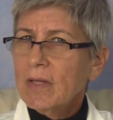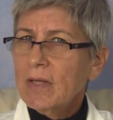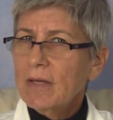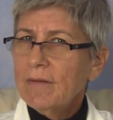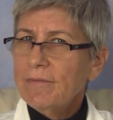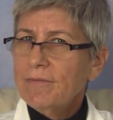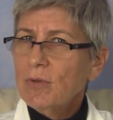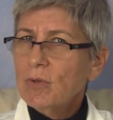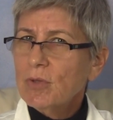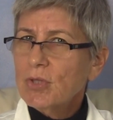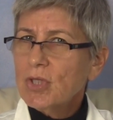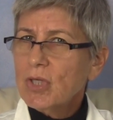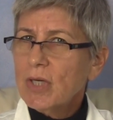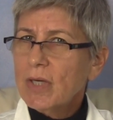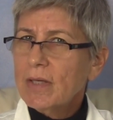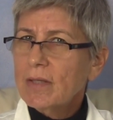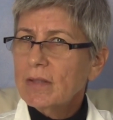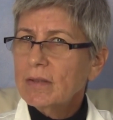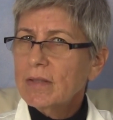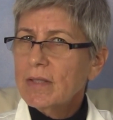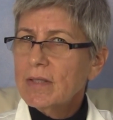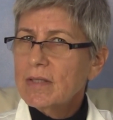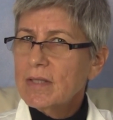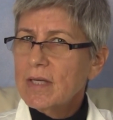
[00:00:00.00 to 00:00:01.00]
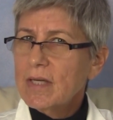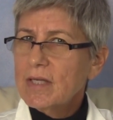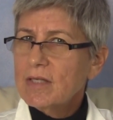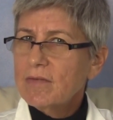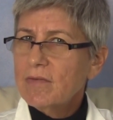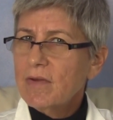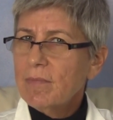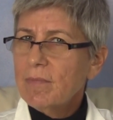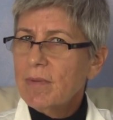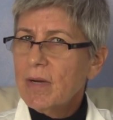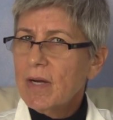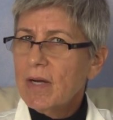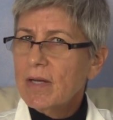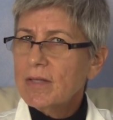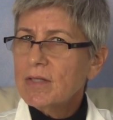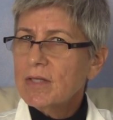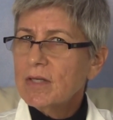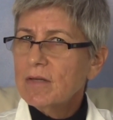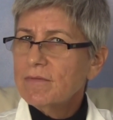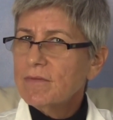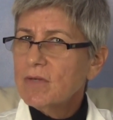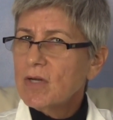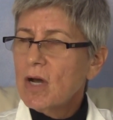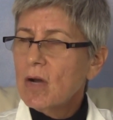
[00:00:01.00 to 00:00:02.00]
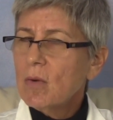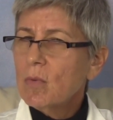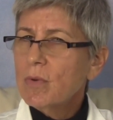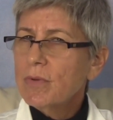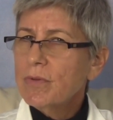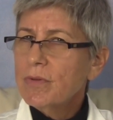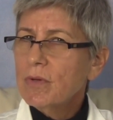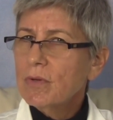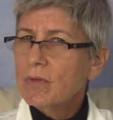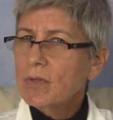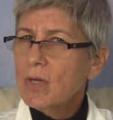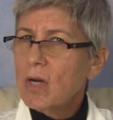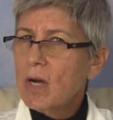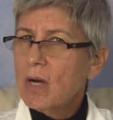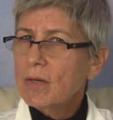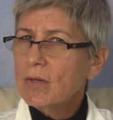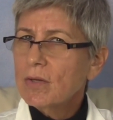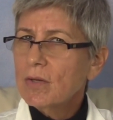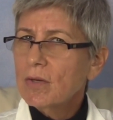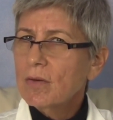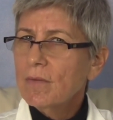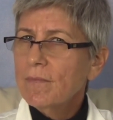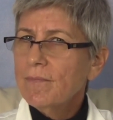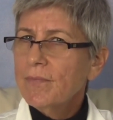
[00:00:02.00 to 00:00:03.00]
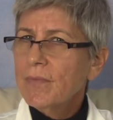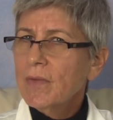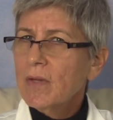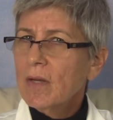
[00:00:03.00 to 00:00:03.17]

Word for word: If your child is HIV positive, talk with your doctor